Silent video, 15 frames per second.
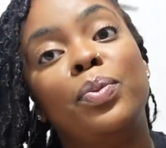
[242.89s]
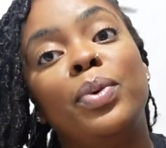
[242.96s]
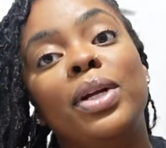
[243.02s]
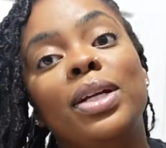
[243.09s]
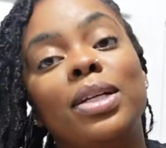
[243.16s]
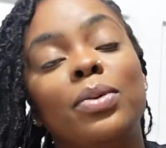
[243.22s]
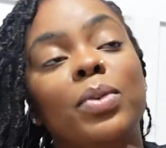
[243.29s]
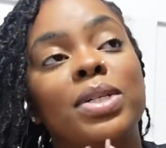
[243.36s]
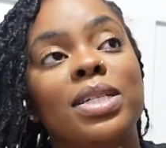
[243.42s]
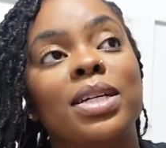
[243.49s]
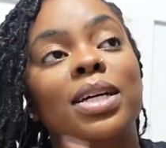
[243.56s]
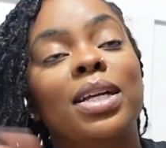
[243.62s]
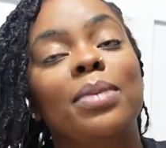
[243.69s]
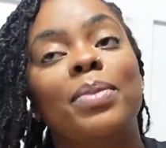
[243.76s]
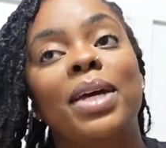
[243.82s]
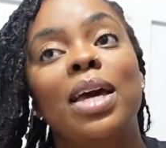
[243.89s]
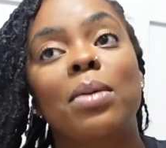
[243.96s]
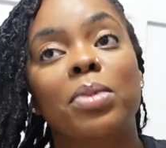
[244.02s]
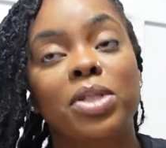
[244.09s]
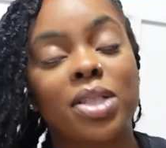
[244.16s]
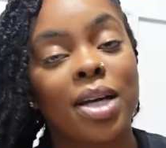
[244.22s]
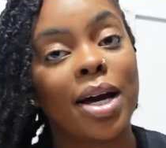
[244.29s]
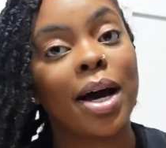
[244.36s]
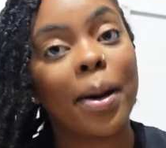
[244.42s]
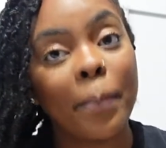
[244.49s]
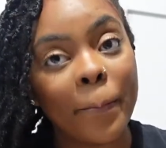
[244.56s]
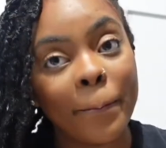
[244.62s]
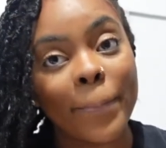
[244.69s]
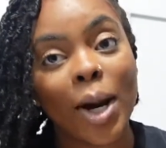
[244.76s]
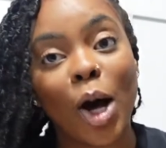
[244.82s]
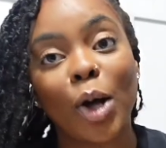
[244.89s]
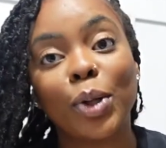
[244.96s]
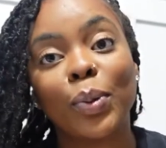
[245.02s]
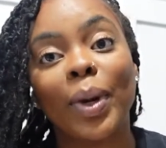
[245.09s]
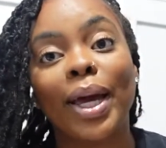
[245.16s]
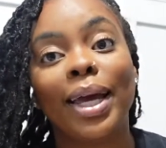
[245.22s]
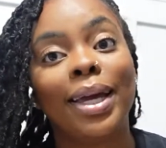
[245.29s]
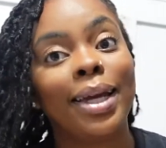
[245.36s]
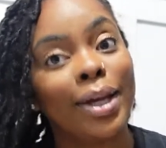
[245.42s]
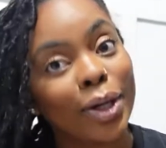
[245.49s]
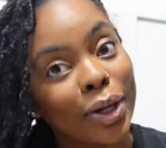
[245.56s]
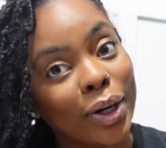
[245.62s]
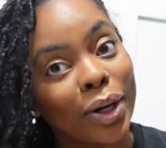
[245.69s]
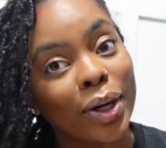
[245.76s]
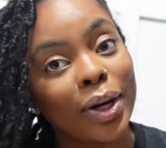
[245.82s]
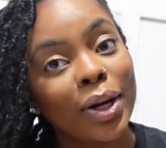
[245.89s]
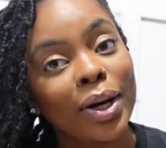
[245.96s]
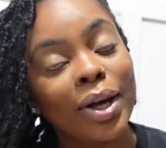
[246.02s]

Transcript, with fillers: would wasn't going to be able to come all the way here,